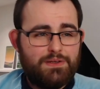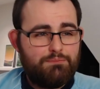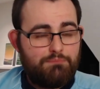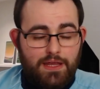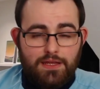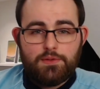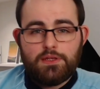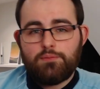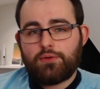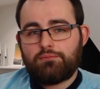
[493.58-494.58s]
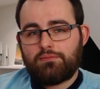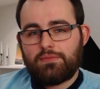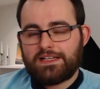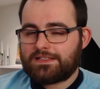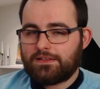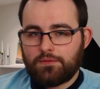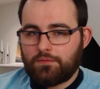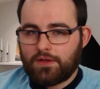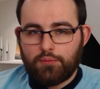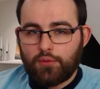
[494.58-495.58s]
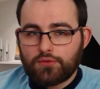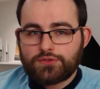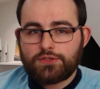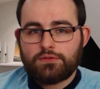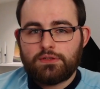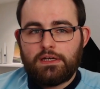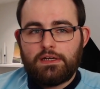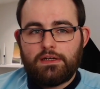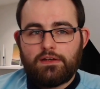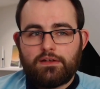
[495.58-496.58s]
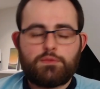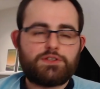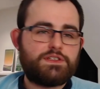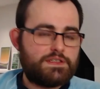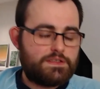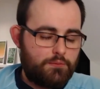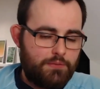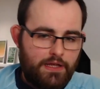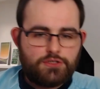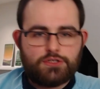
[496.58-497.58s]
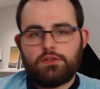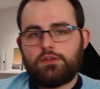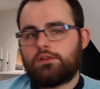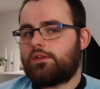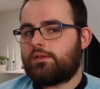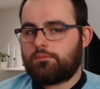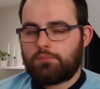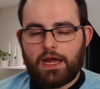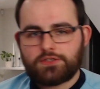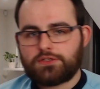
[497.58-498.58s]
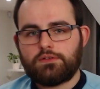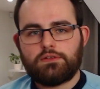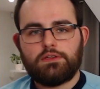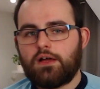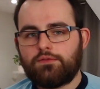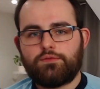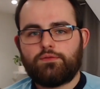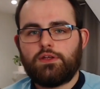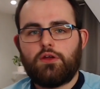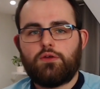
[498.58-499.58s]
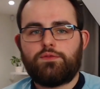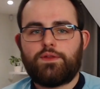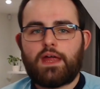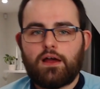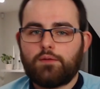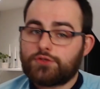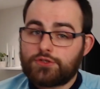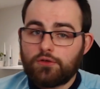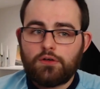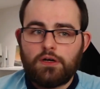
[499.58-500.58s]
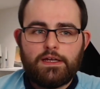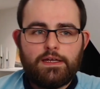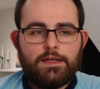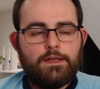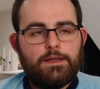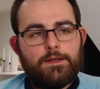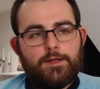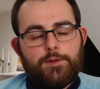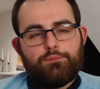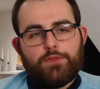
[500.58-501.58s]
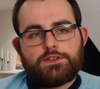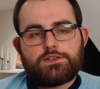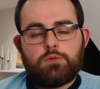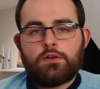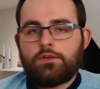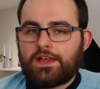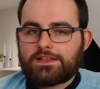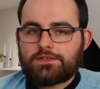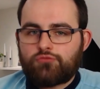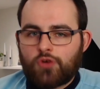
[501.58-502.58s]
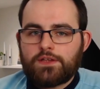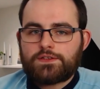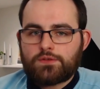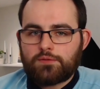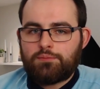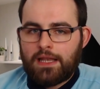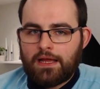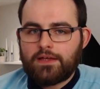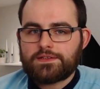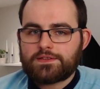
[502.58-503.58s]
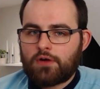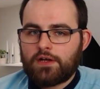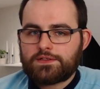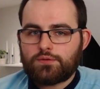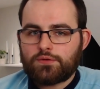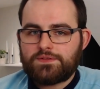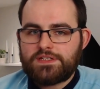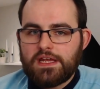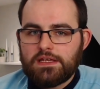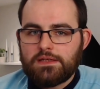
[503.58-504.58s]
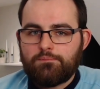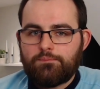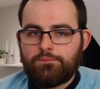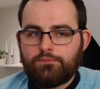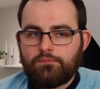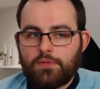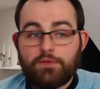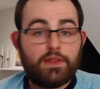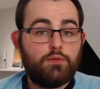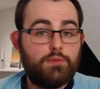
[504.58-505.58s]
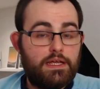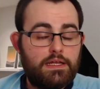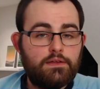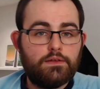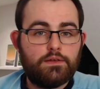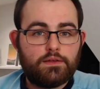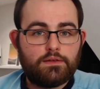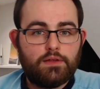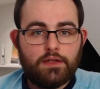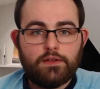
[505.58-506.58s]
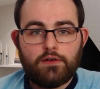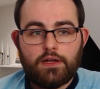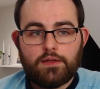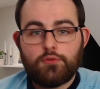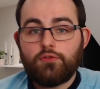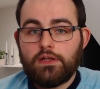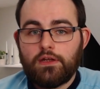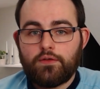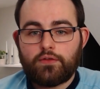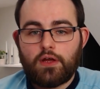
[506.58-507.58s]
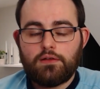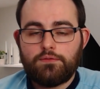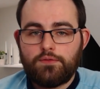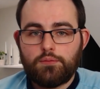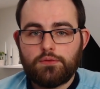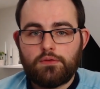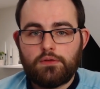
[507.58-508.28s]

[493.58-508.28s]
Maybe, but I still don't think of Portugal. As much as it's his own nation, passion and love, for that, I'm sure. I just wonder if that's the right sort of players, the right sort of team, whether they would be hindered under a Mourinho style of football.